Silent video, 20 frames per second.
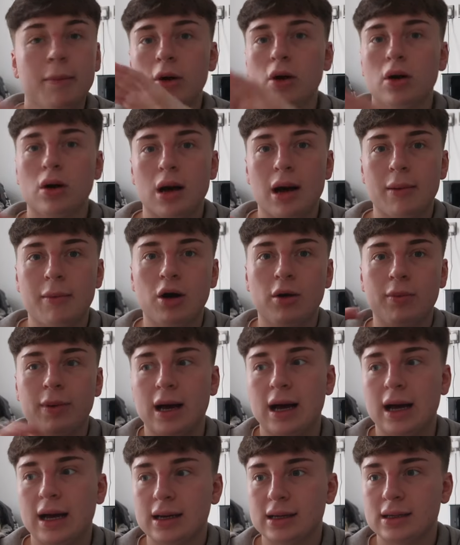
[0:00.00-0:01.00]
But I'm all
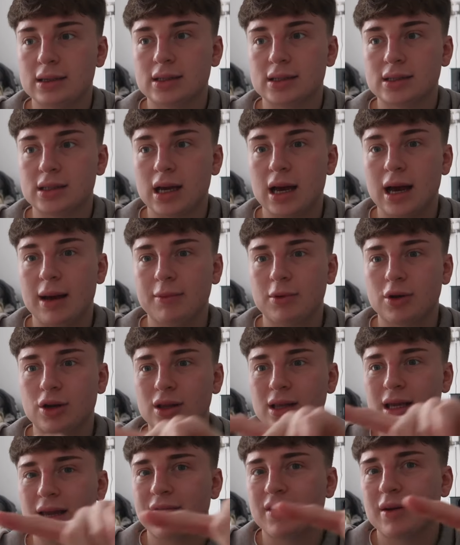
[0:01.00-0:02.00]
packed. I'm going
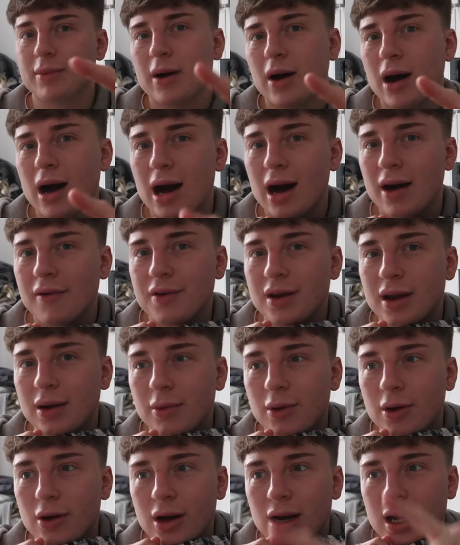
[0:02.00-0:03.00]
to leave in about half an
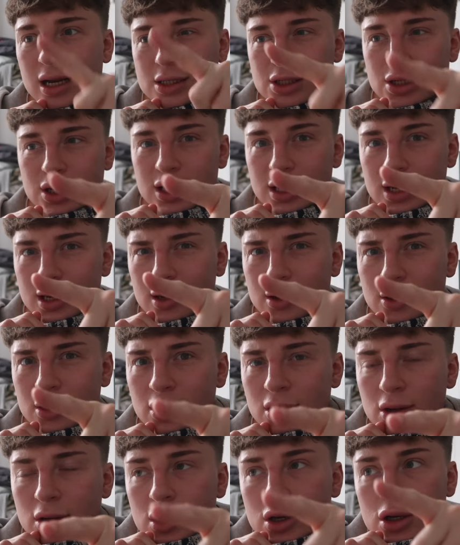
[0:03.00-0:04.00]
hour, as you can hear.
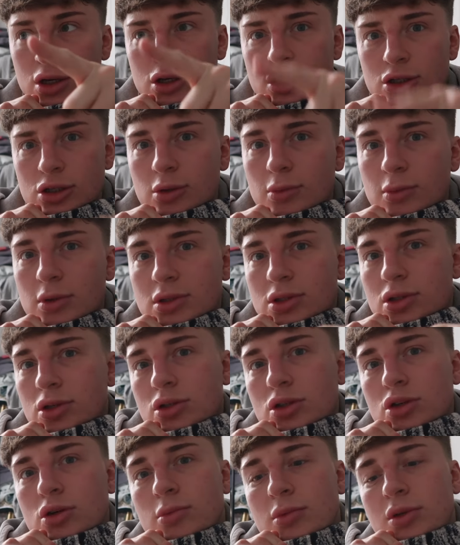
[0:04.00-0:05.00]
Someone's
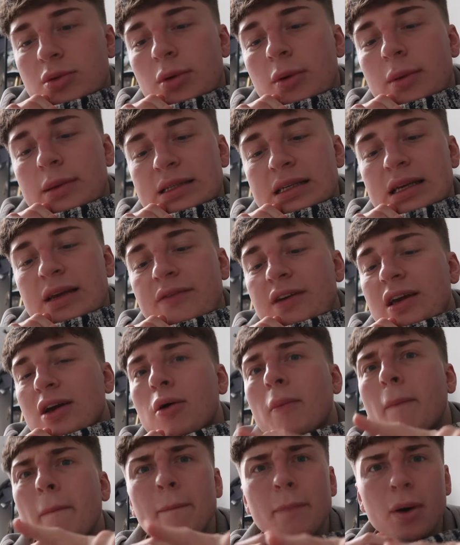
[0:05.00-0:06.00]
just come to put my TV
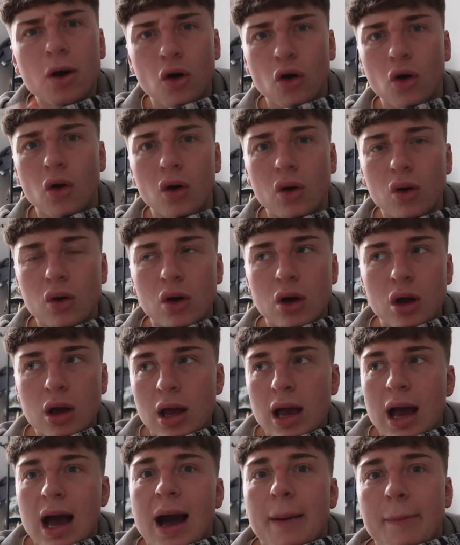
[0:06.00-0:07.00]
up. Oh.
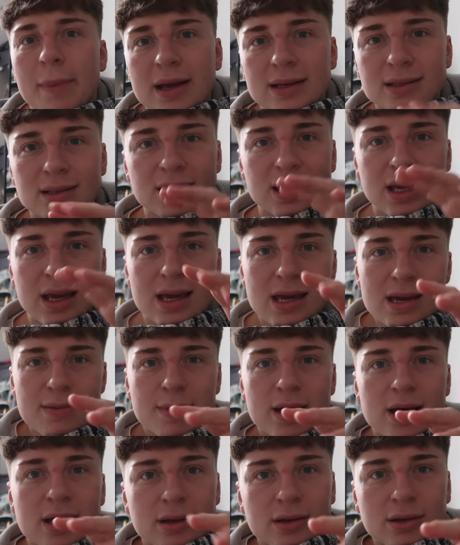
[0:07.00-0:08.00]
I basically
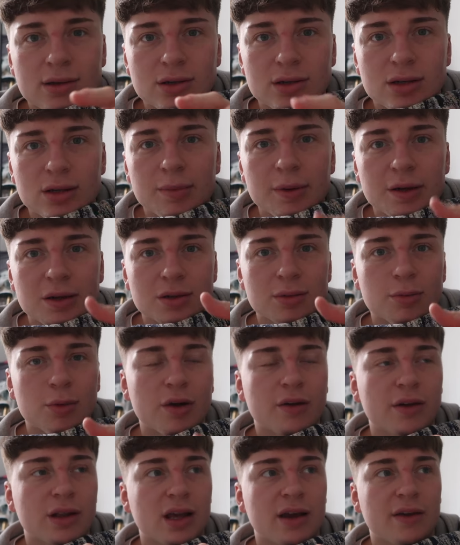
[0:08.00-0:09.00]
emailed the building
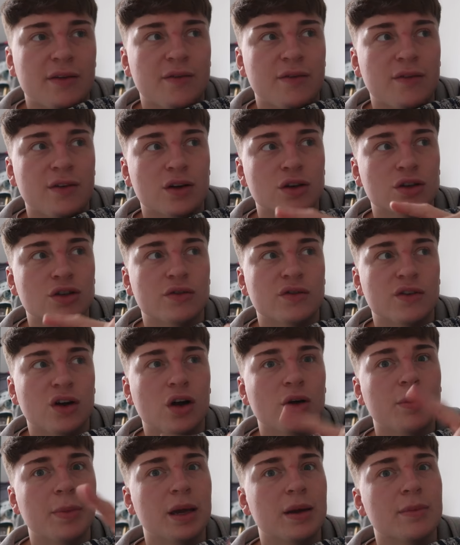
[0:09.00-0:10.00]
where I live because you've
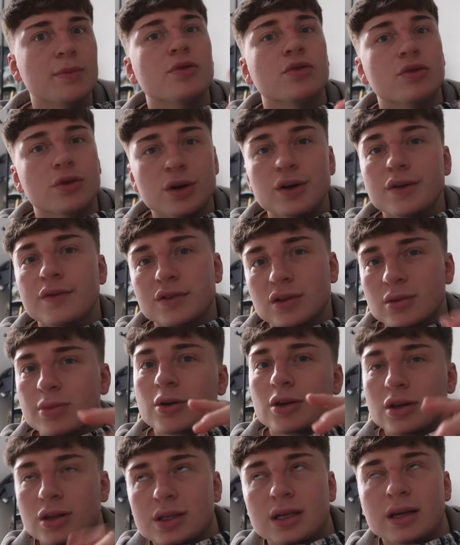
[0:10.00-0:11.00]
got to be approved to
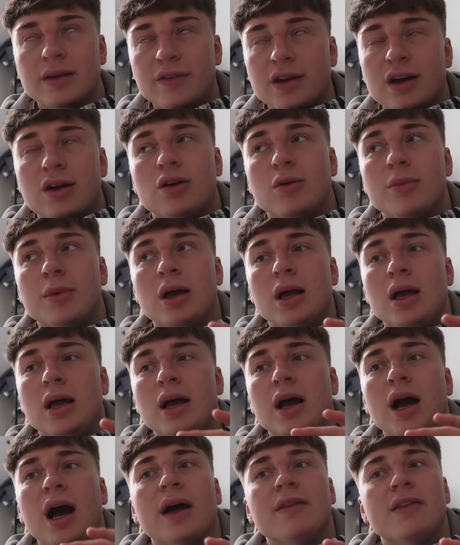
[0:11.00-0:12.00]
put your TV up
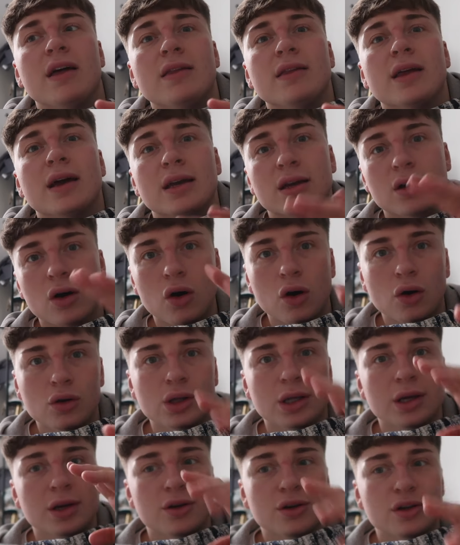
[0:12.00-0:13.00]
and then like
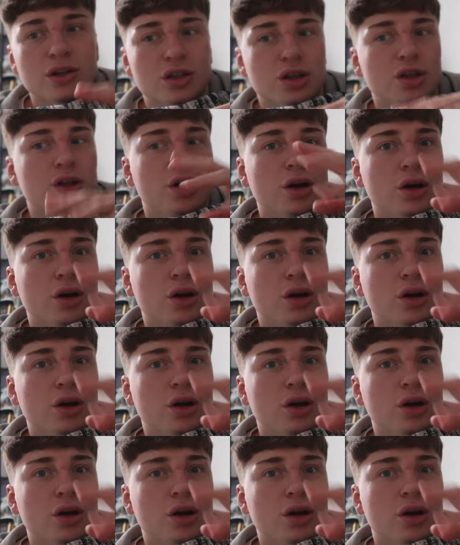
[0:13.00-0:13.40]
only use the